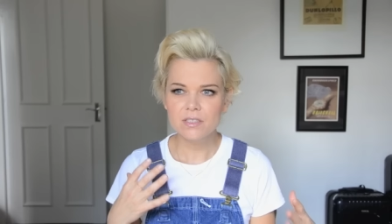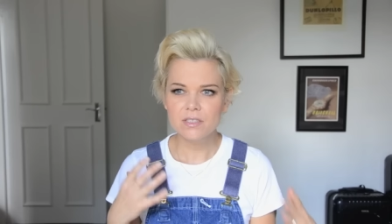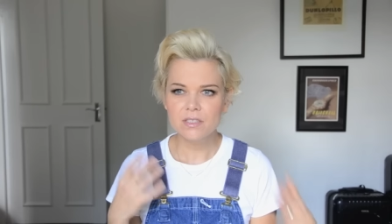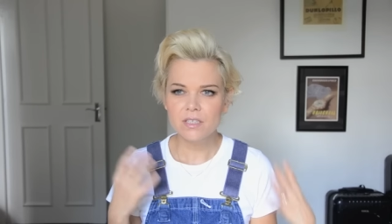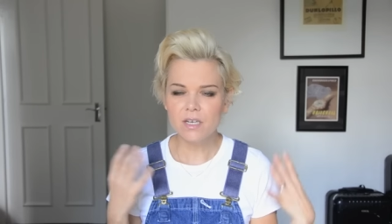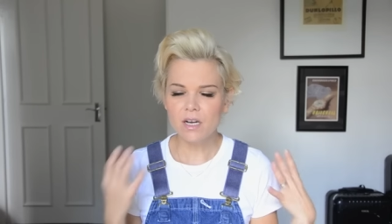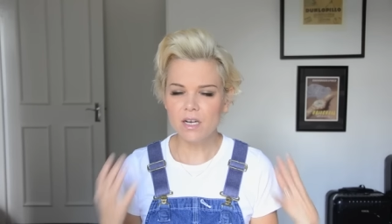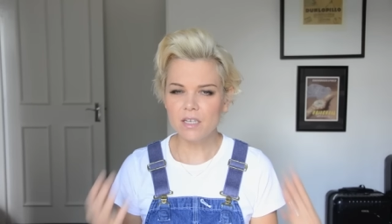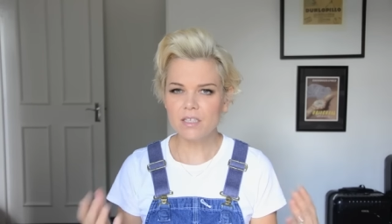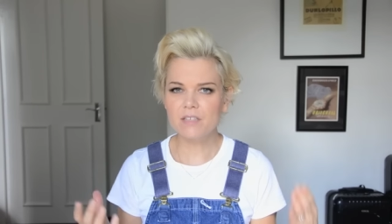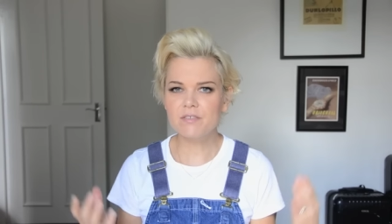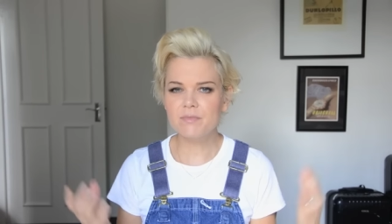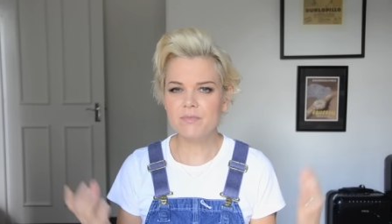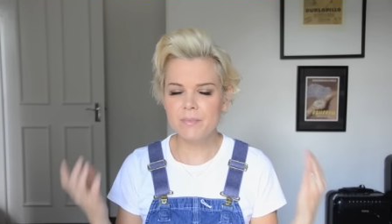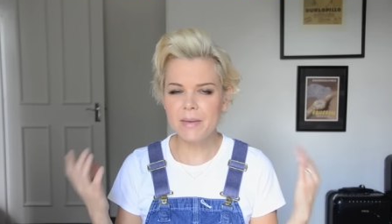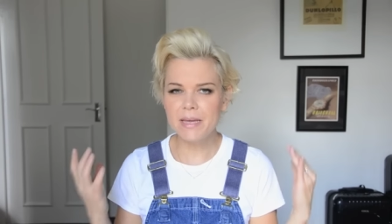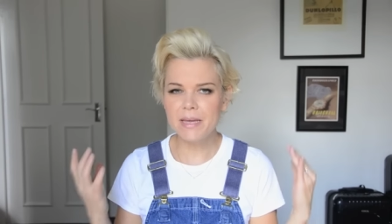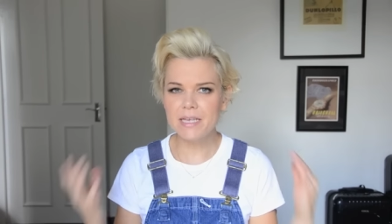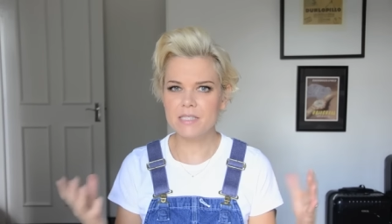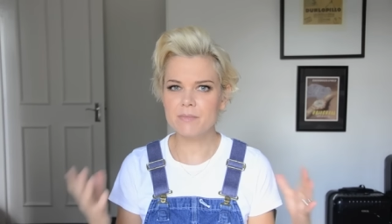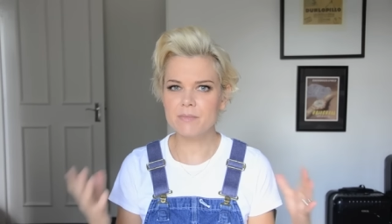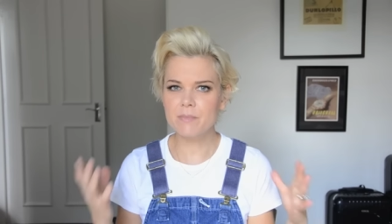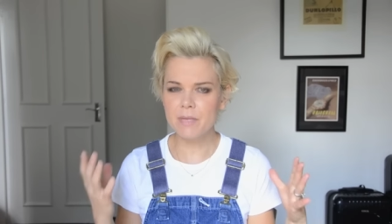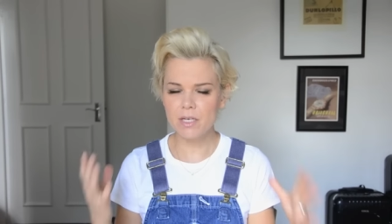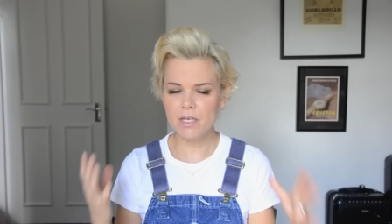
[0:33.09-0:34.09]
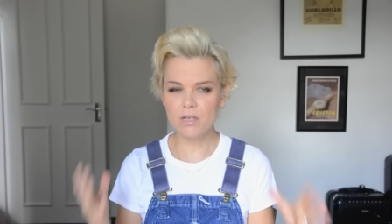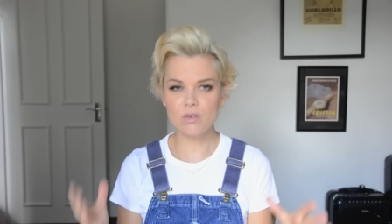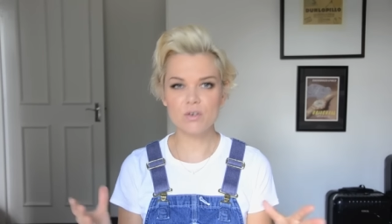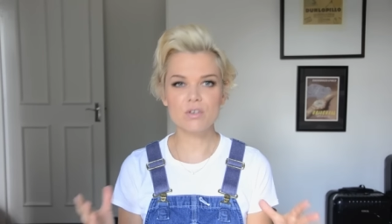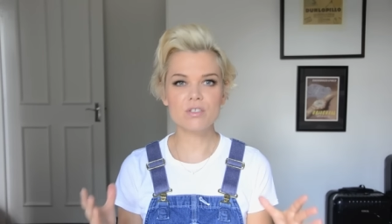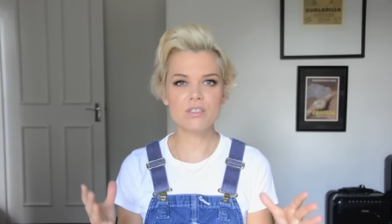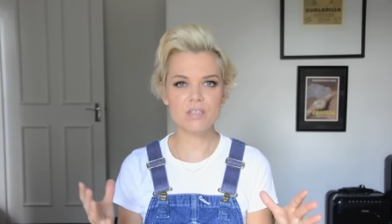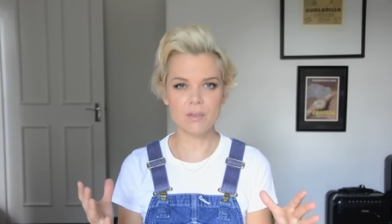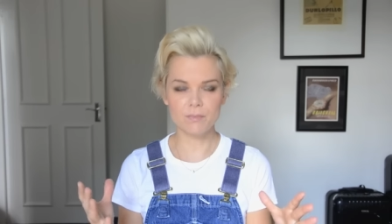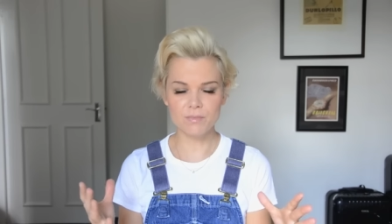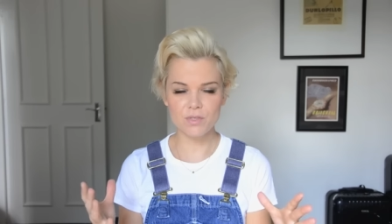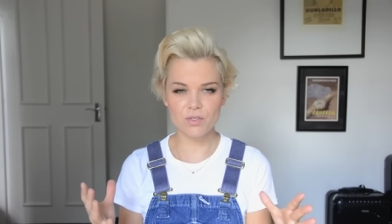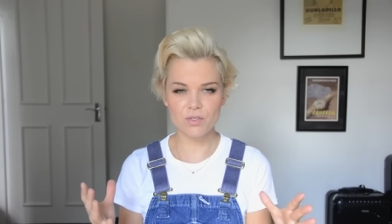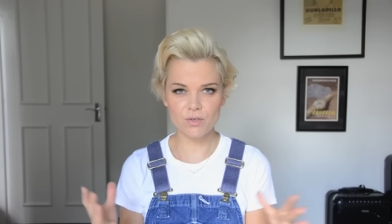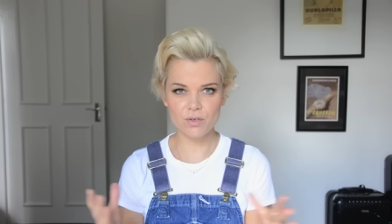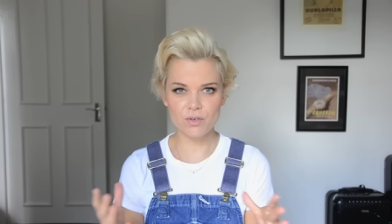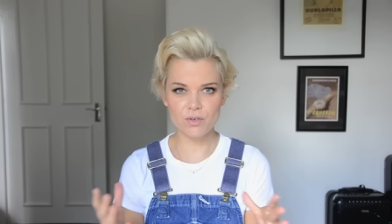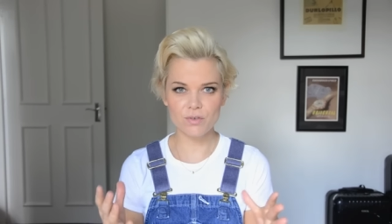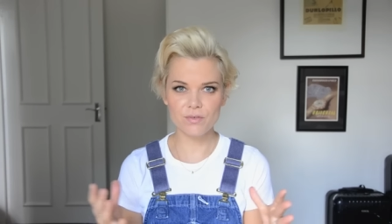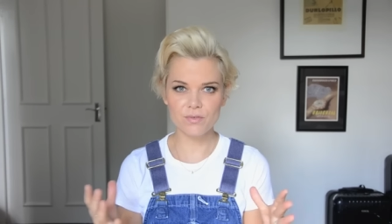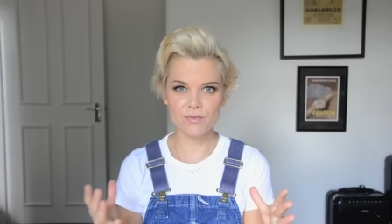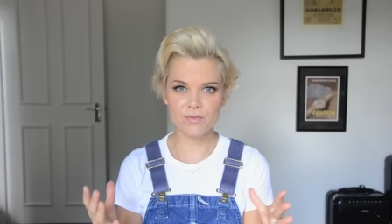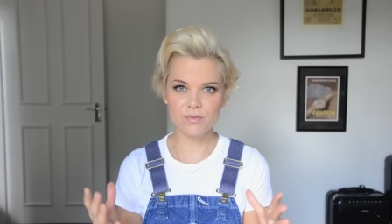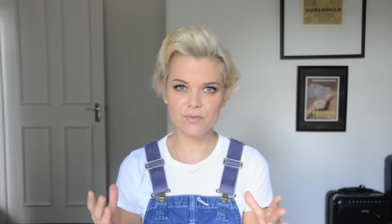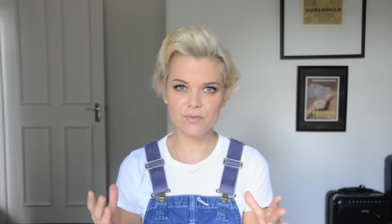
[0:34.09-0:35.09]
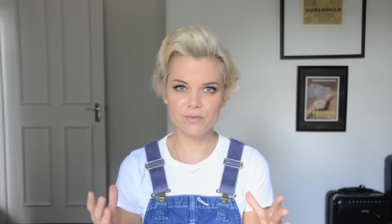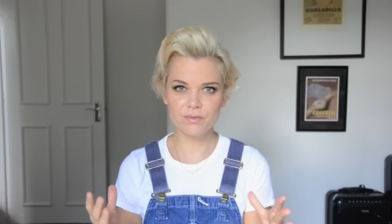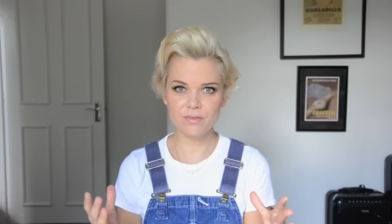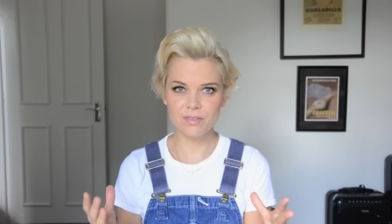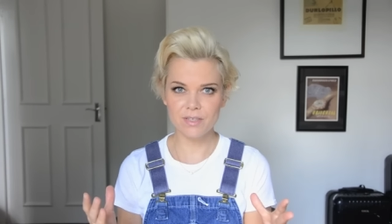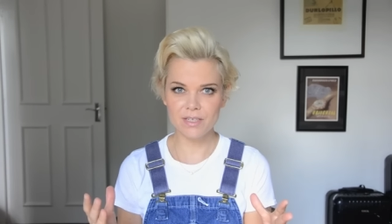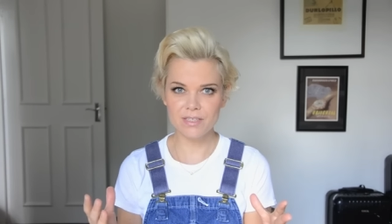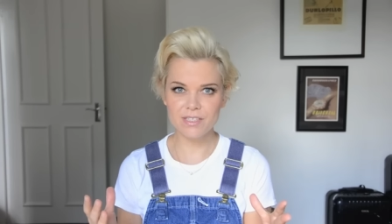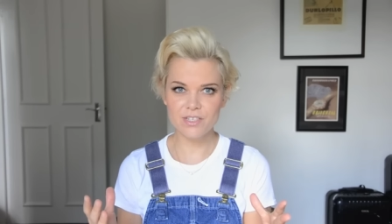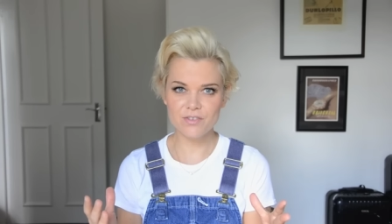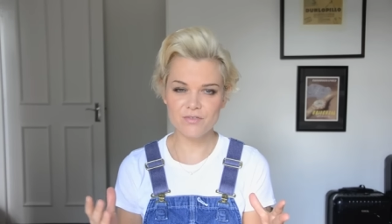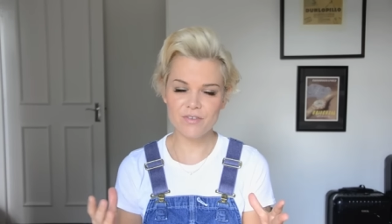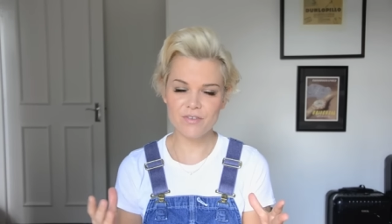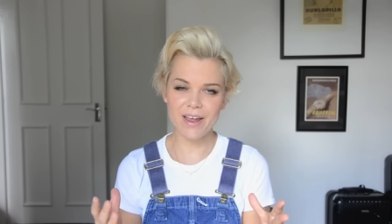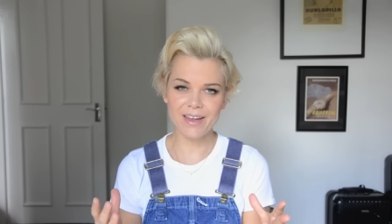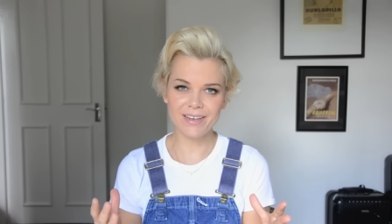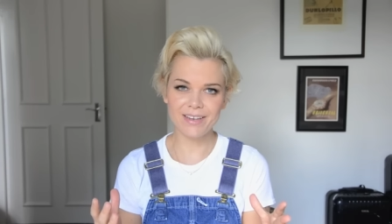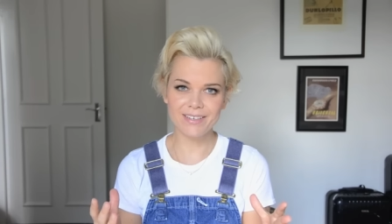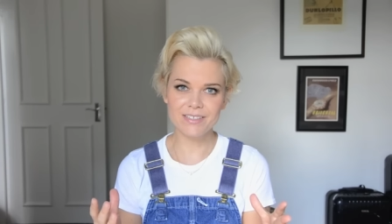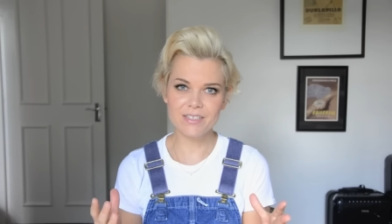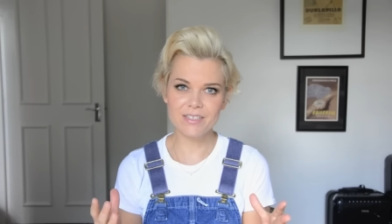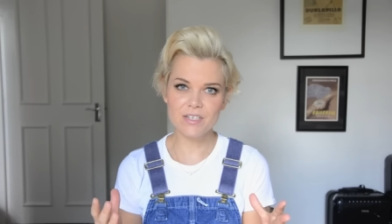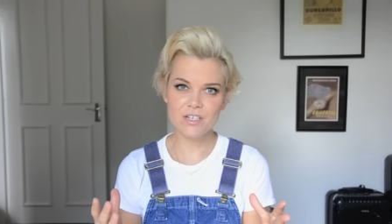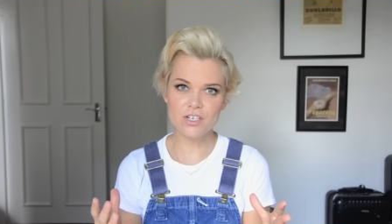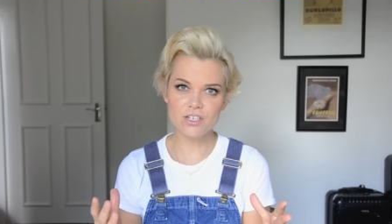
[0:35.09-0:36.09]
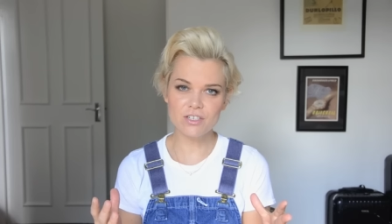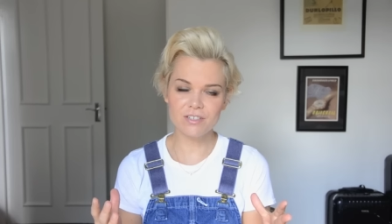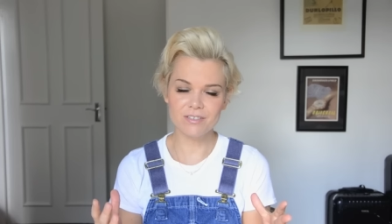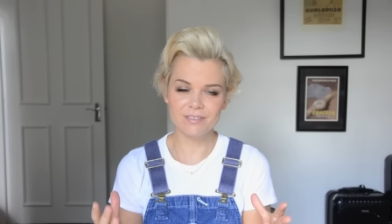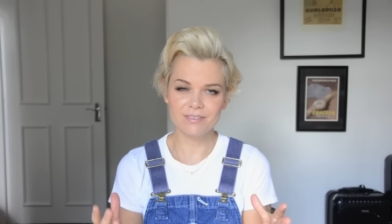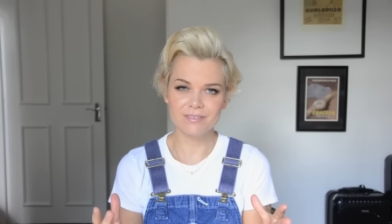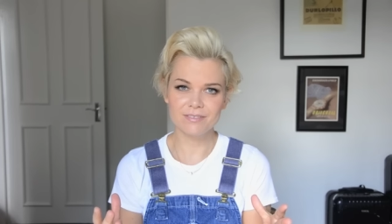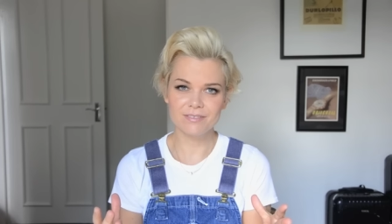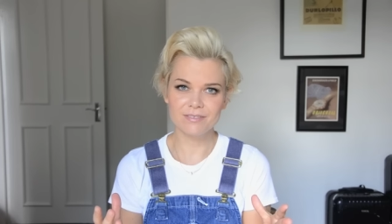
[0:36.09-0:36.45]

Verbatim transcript: kind of makes me look some sort of a deranged